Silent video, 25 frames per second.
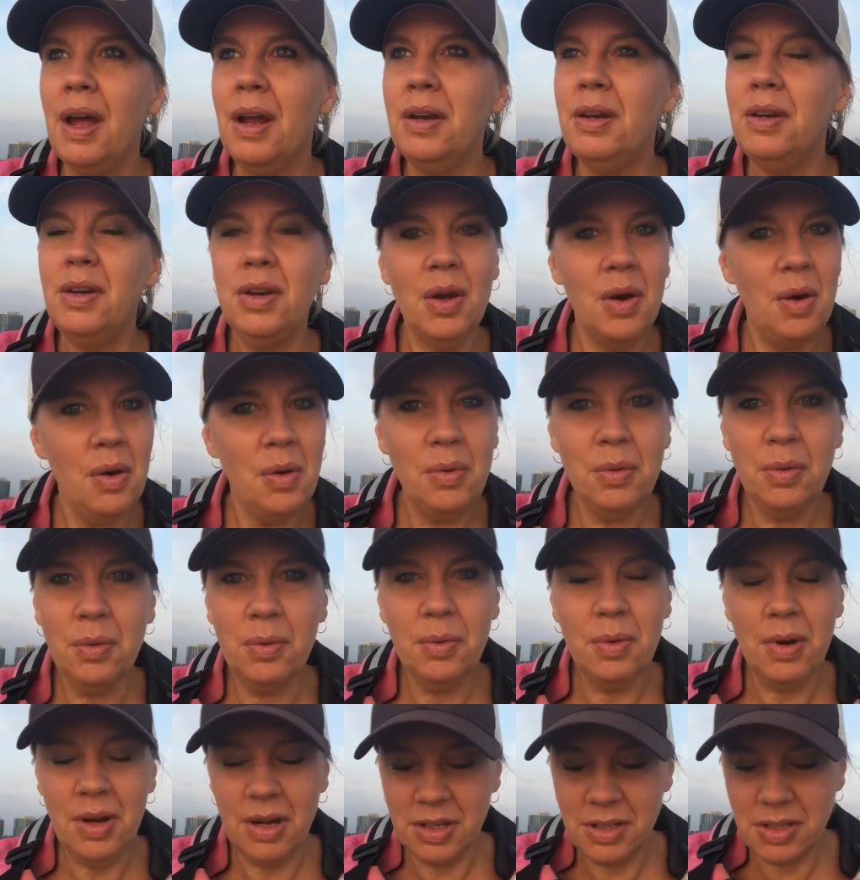
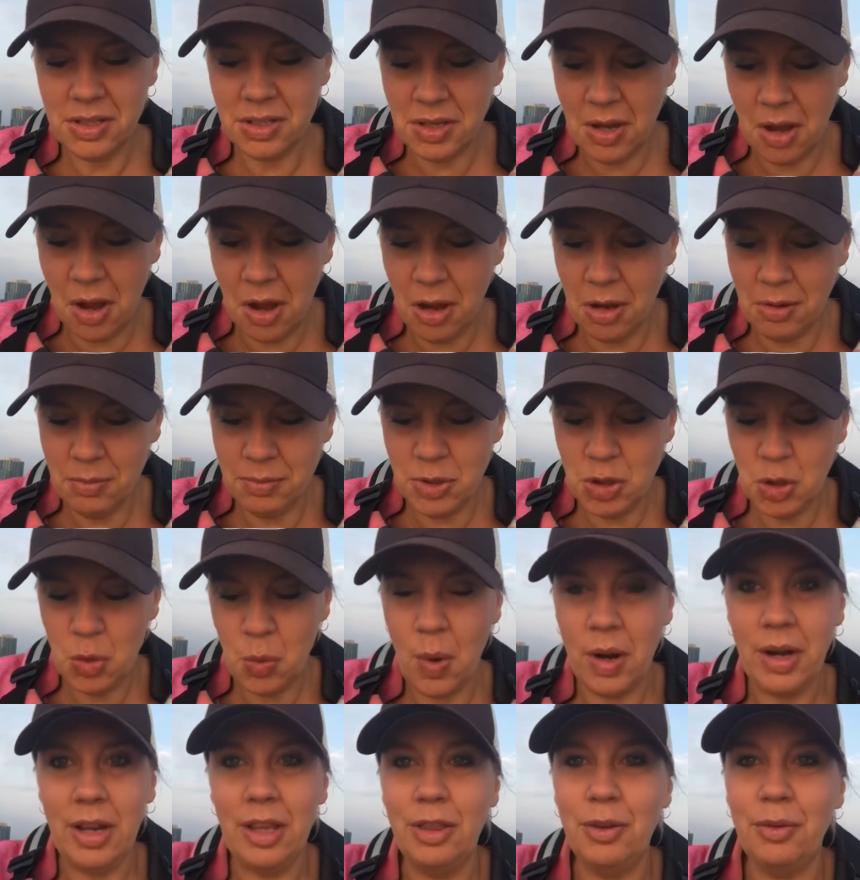know Psalm
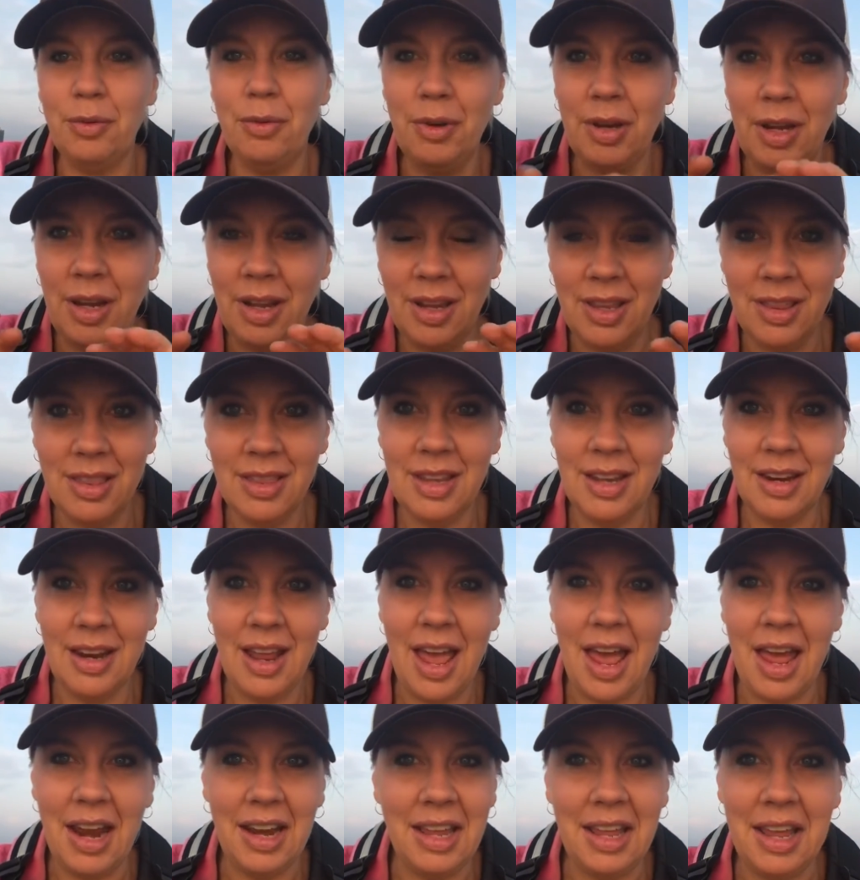23 than
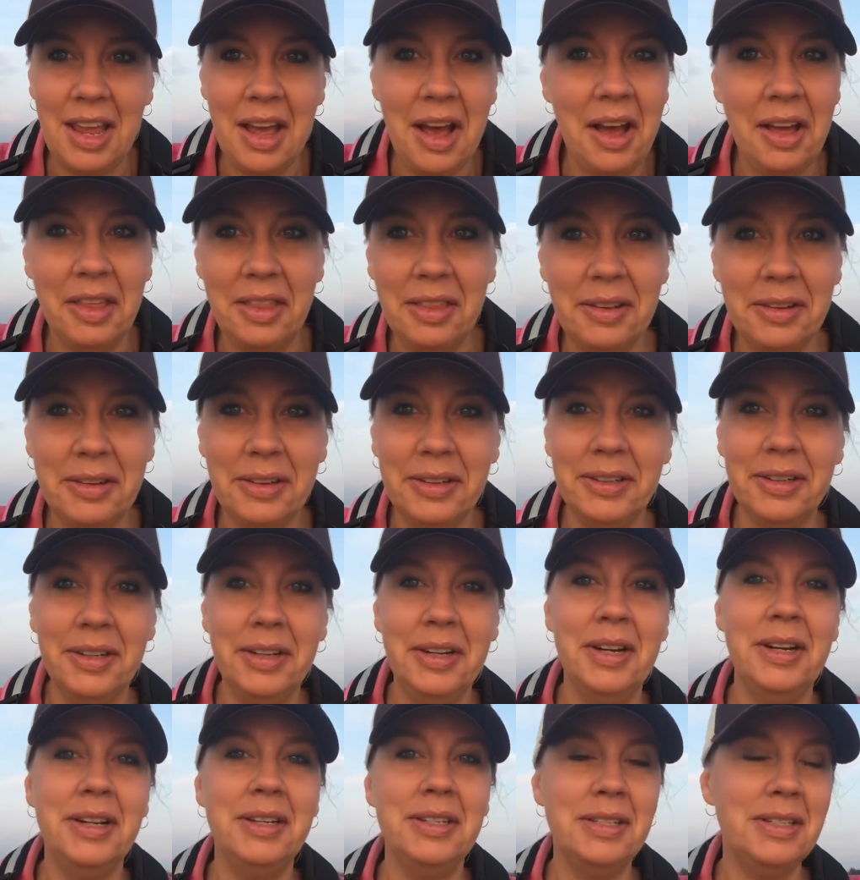any other
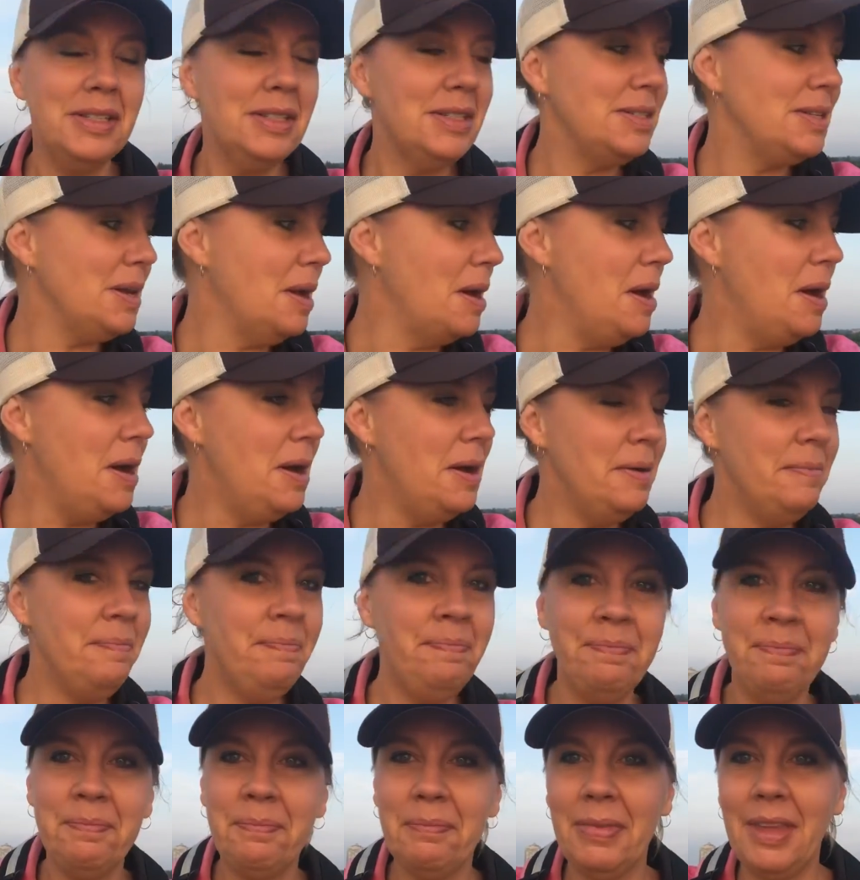psalm.